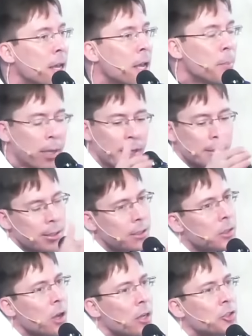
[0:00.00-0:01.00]
because
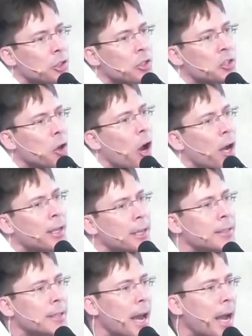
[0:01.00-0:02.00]
he's not just talk,
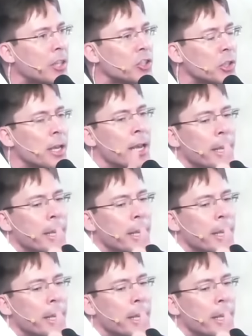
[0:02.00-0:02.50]
he's action.